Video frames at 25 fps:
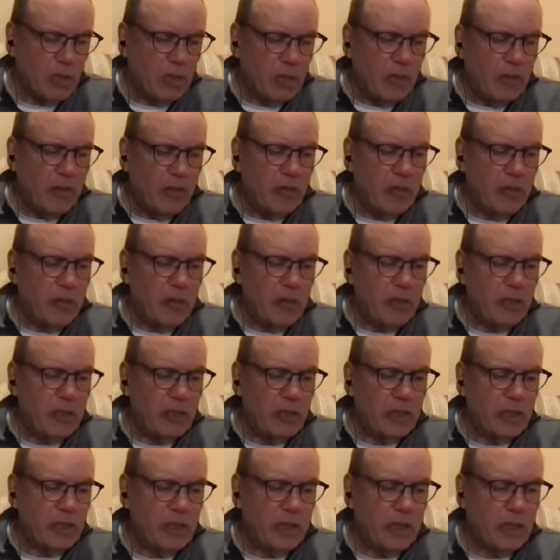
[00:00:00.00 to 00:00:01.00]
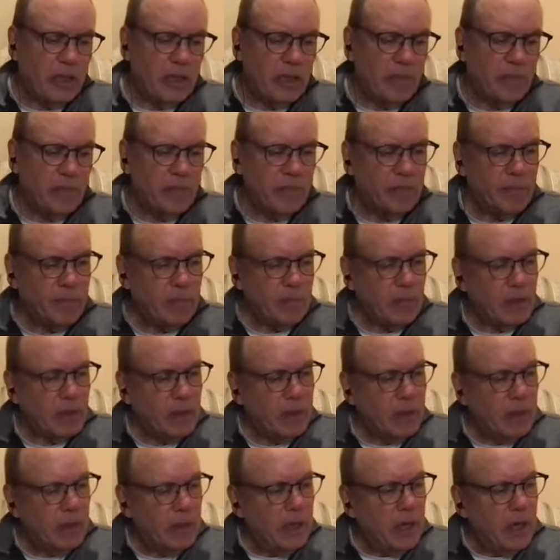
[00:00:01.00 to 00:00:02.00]
So this is a
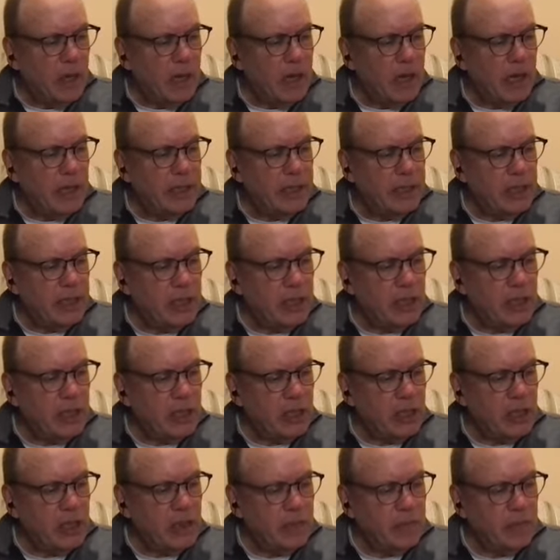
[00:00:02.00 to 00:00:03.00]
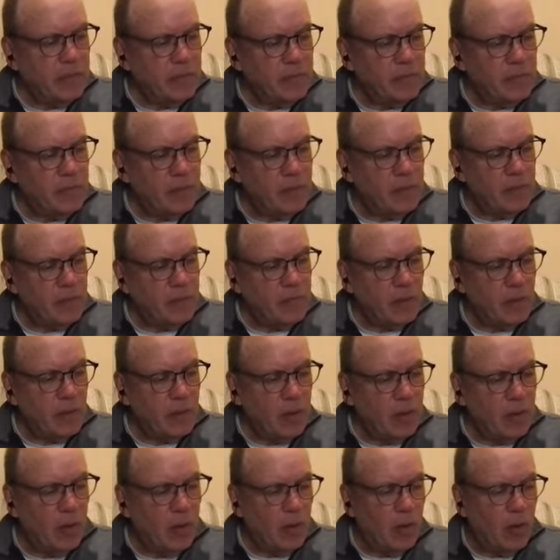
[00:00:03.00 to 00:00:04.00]
a teaching
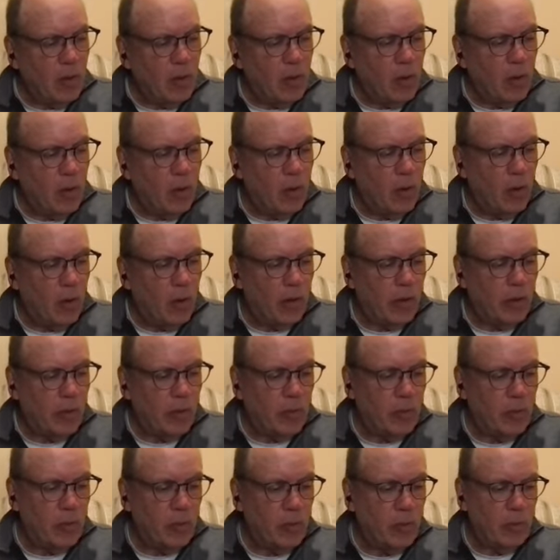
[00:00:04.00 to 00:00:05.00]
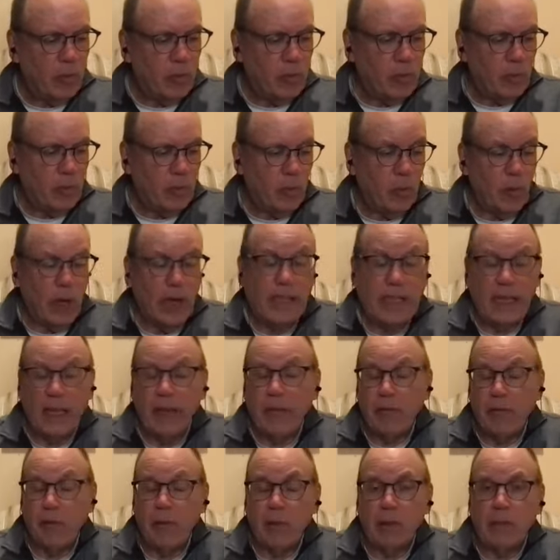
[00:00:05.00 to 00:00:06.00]
on right
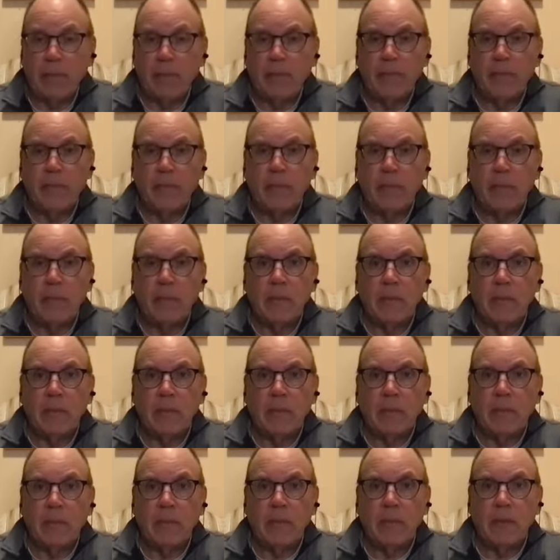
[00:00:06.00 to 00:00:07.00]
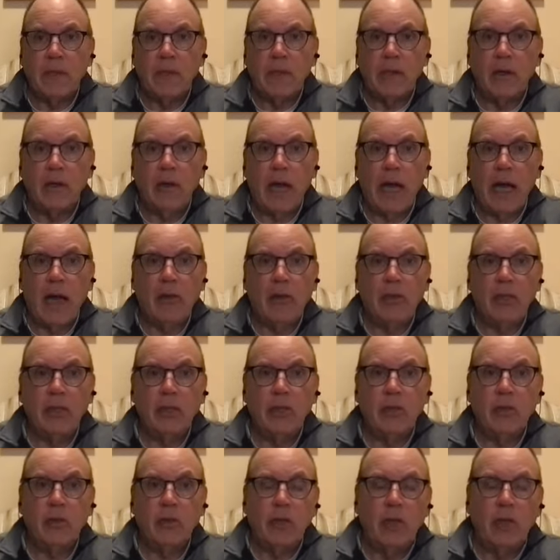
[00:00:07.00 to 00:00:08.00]
effort. You know, how do
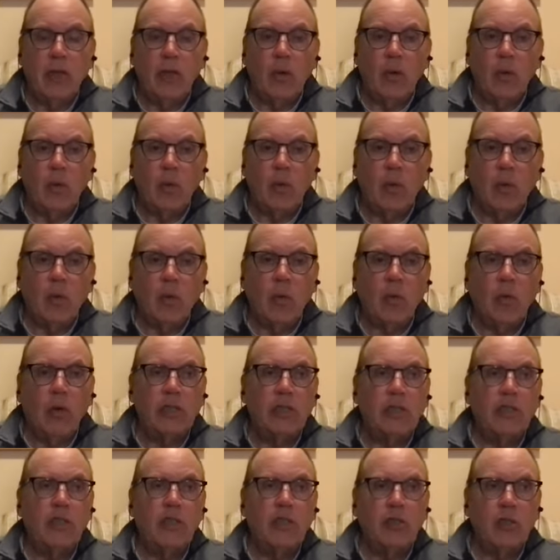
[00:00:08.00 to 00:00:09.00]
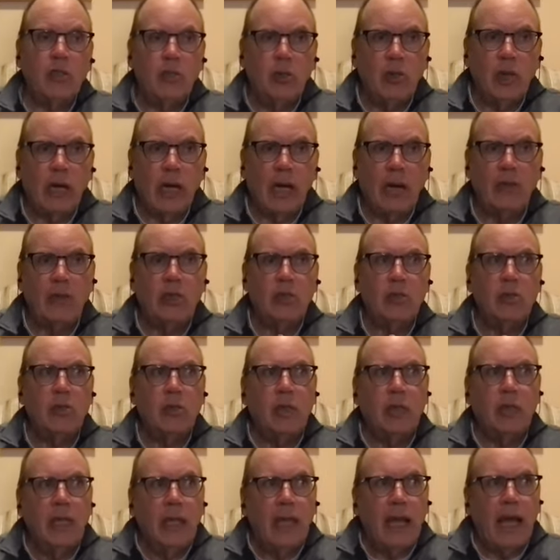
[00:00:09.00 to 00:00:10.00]
you what do you do? How do you
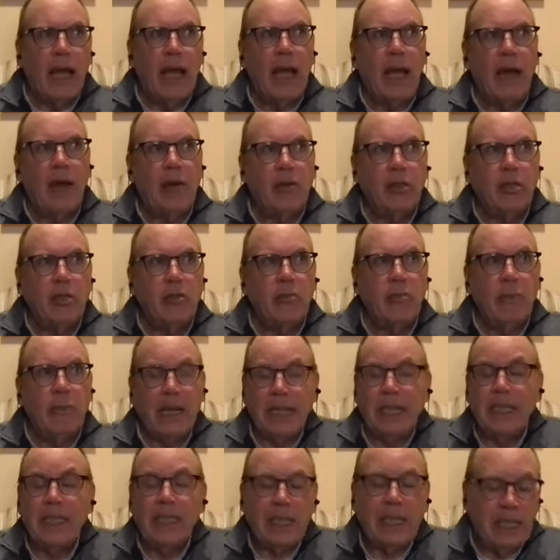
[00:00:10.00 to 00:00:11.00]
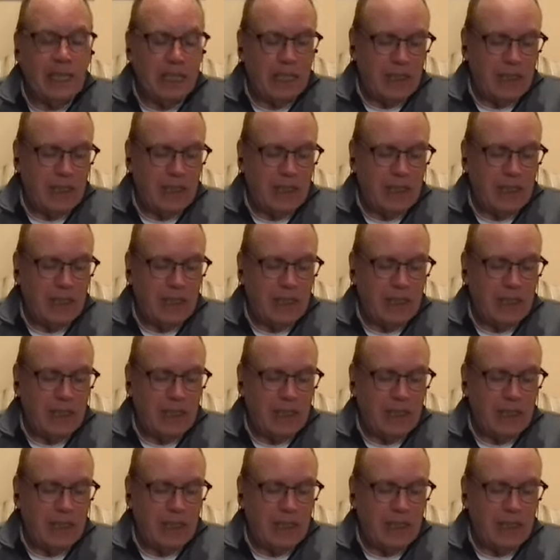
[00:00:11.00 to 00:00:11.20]
how do you meditate?